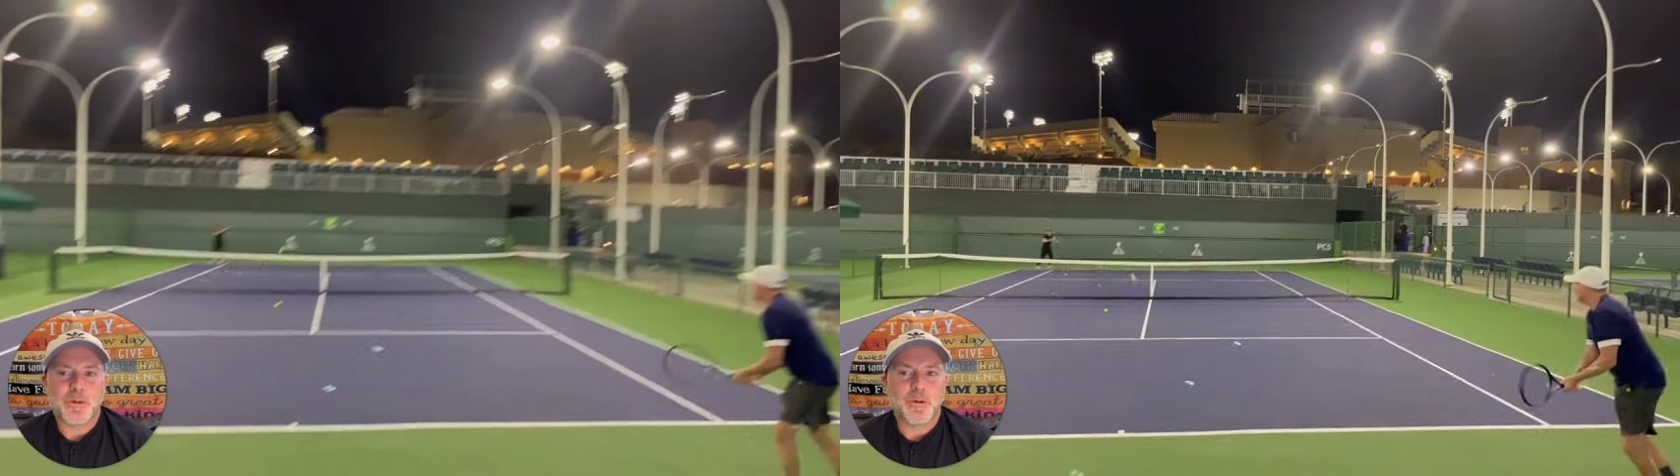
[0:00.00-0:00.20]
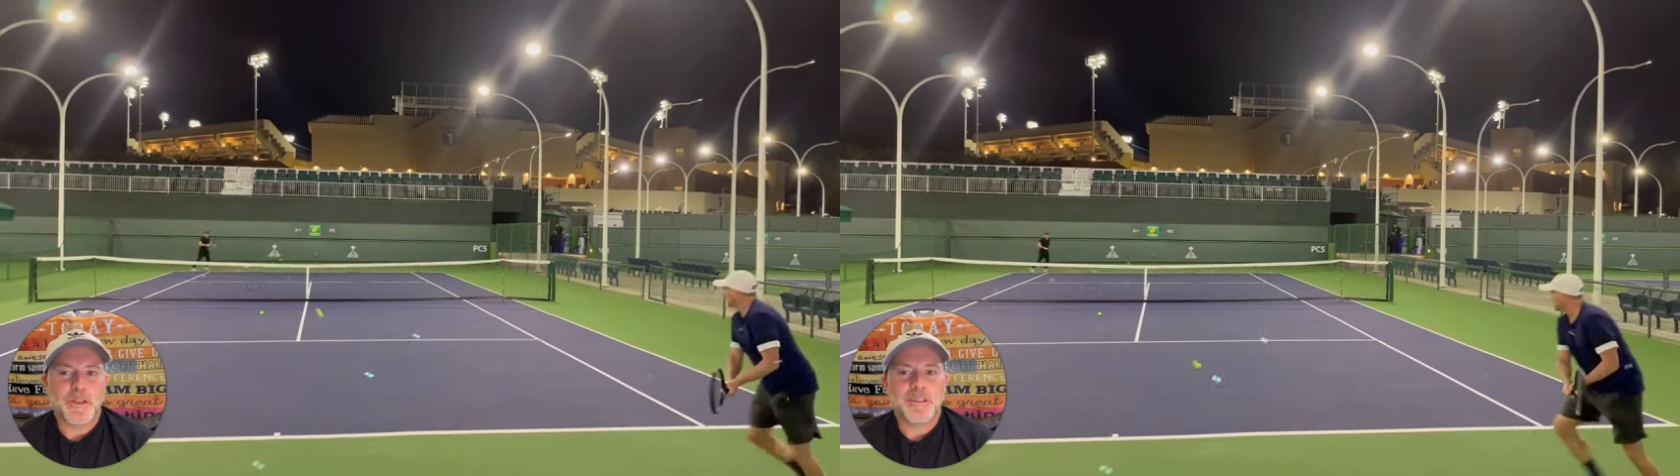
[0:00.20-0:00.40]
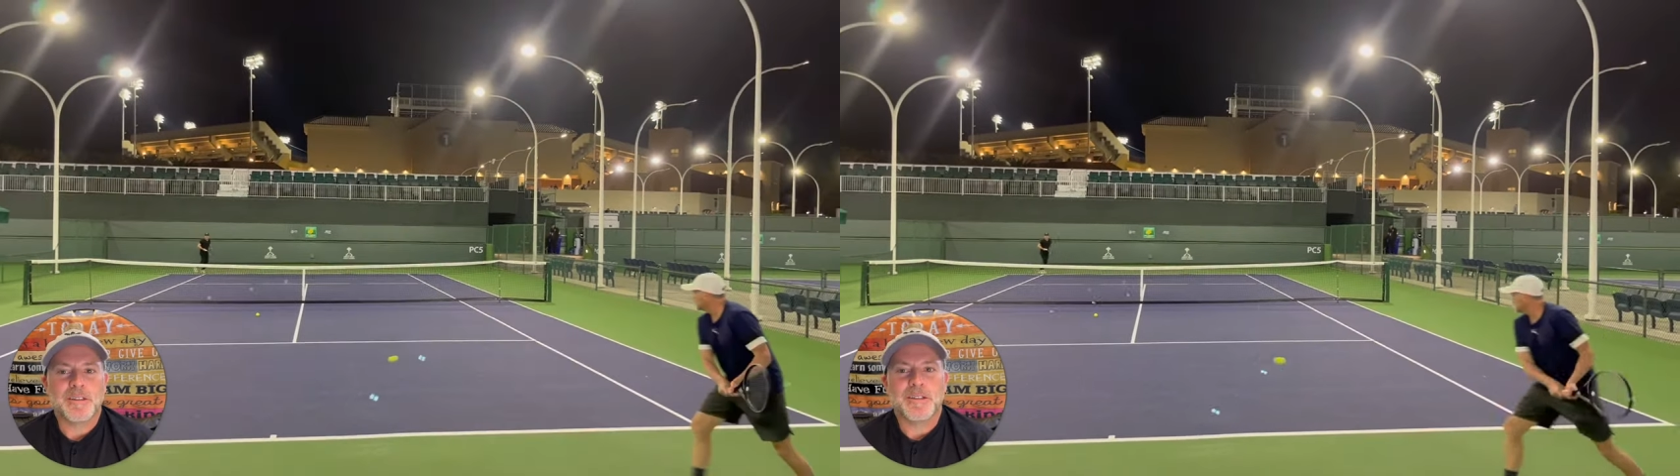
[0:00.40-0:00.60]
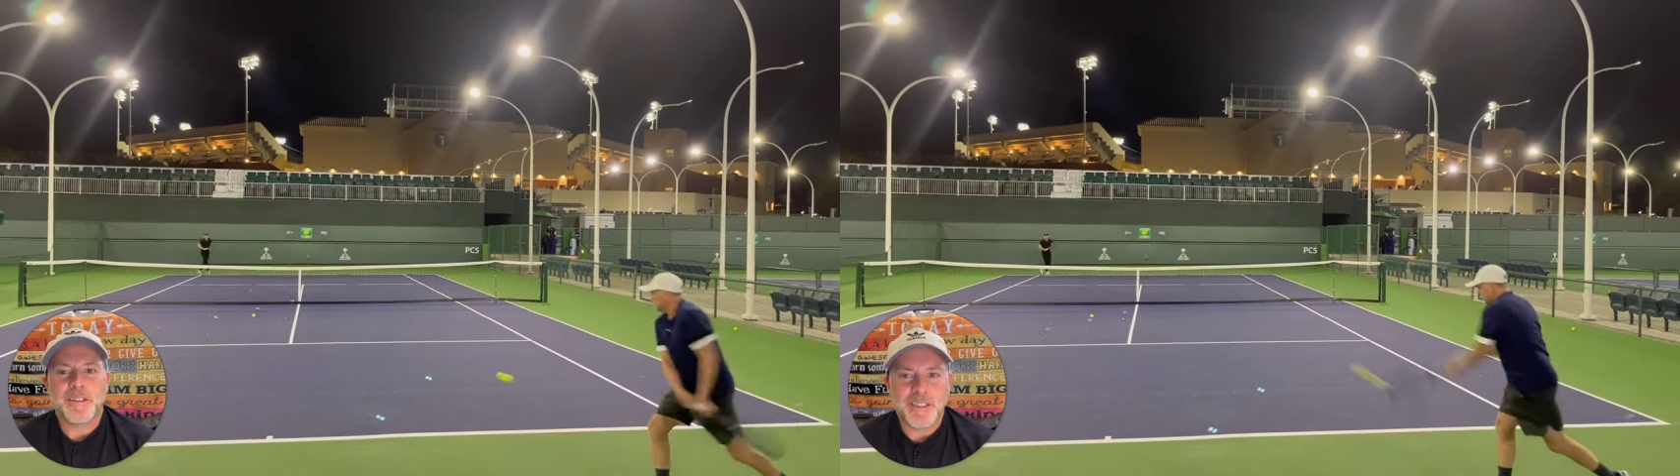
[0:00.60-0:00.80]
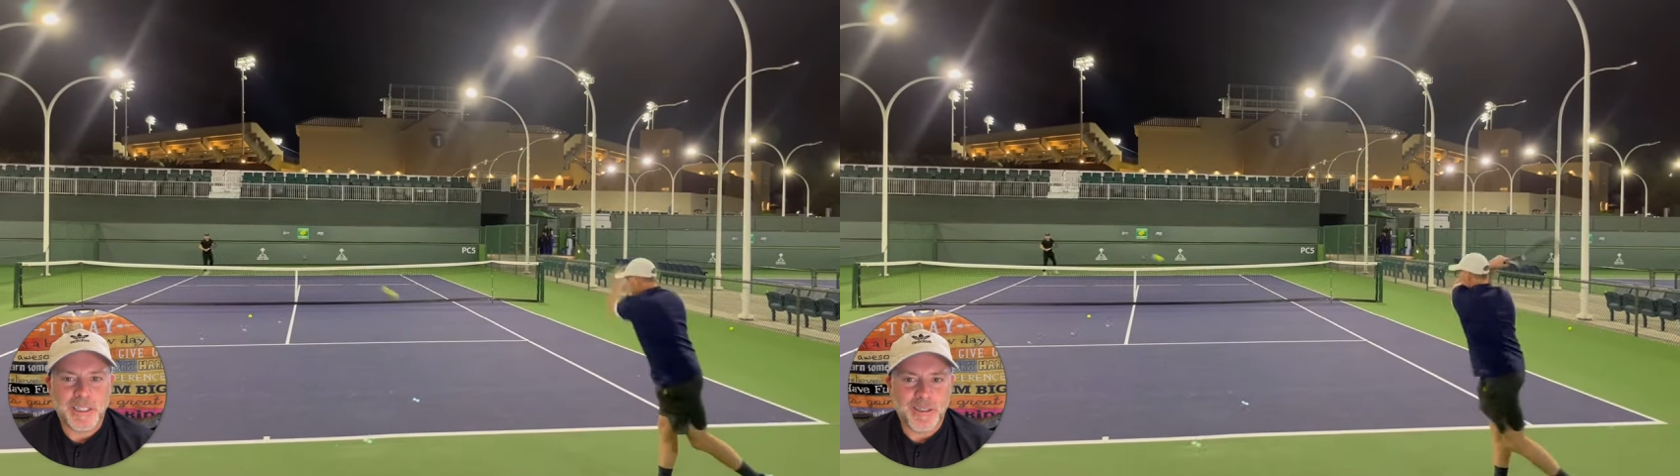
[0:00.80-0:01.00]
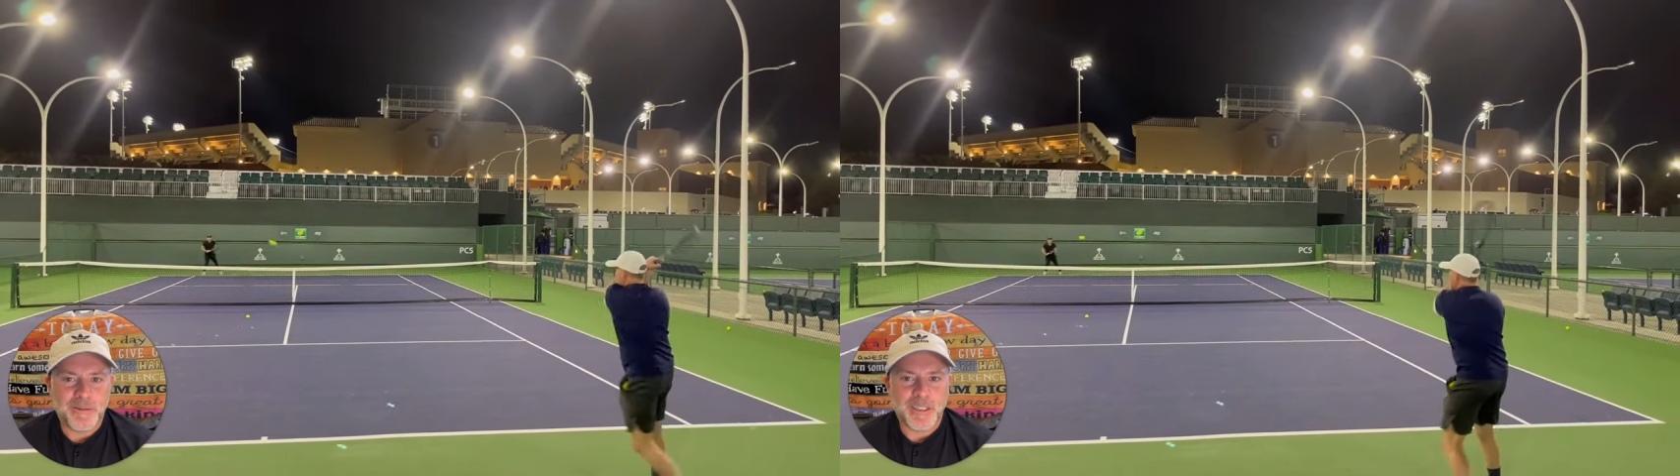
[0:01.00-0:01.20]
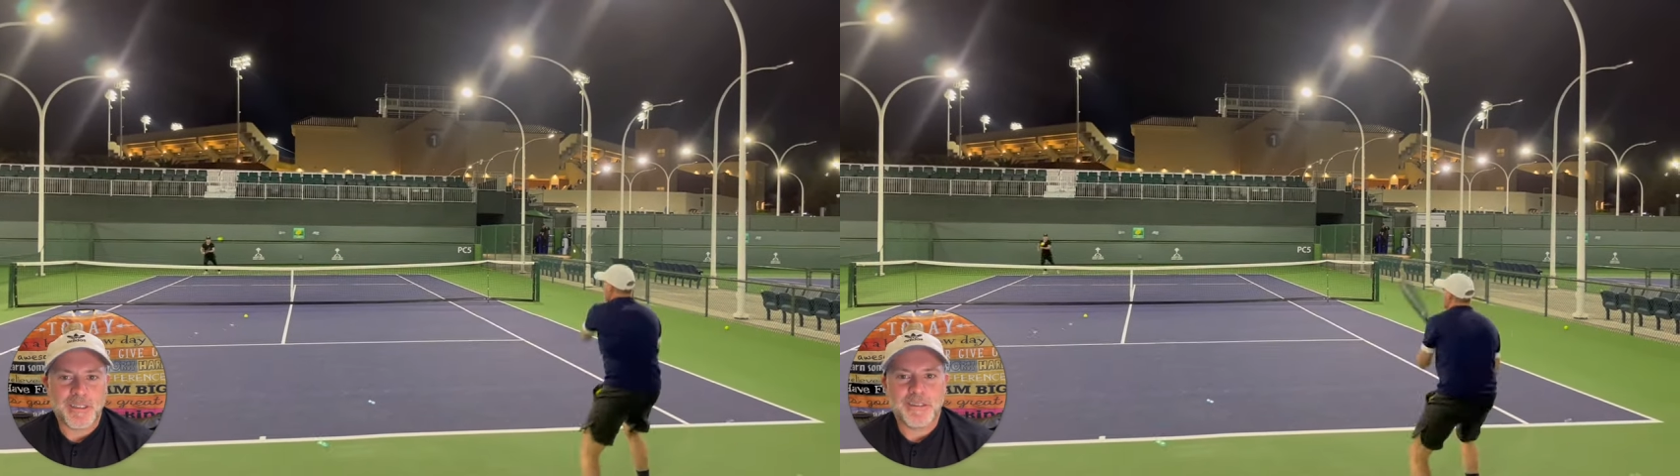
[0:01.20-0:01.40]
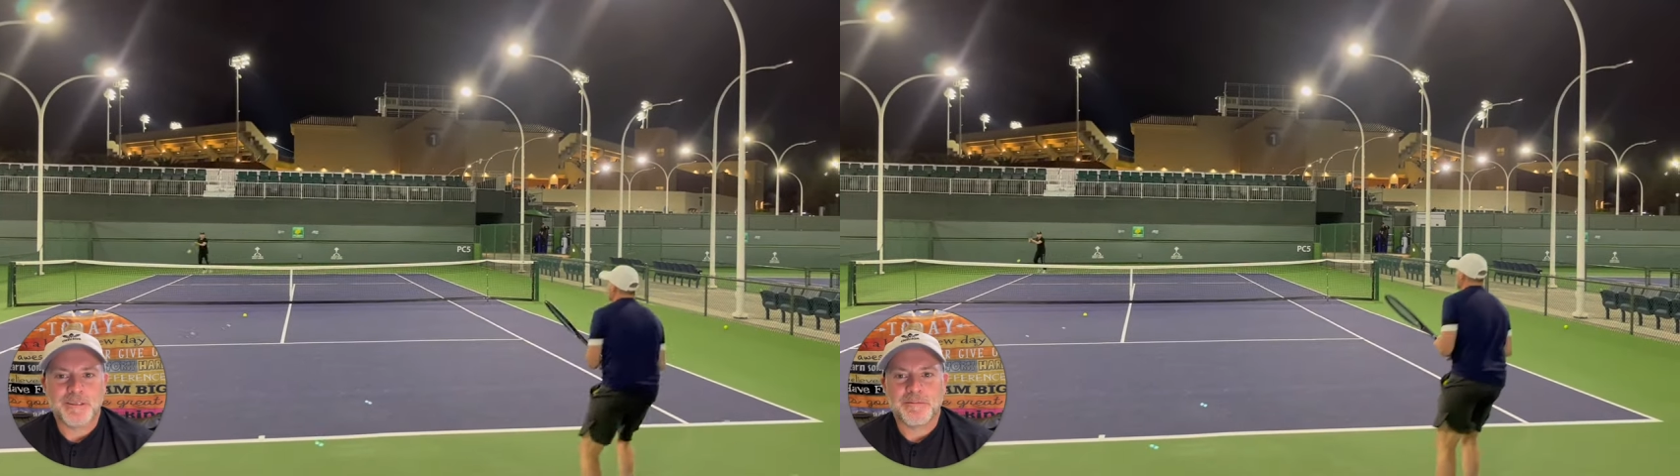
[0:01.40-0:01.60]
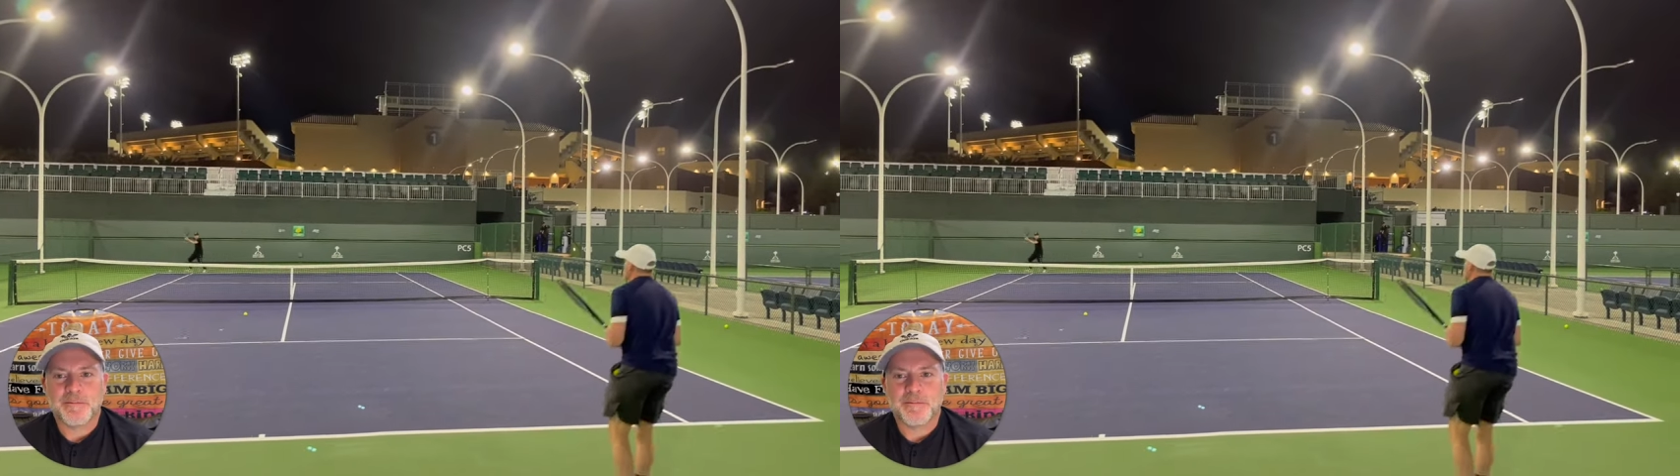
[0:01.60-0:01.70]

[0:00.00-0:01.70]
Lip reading: courts in the evenings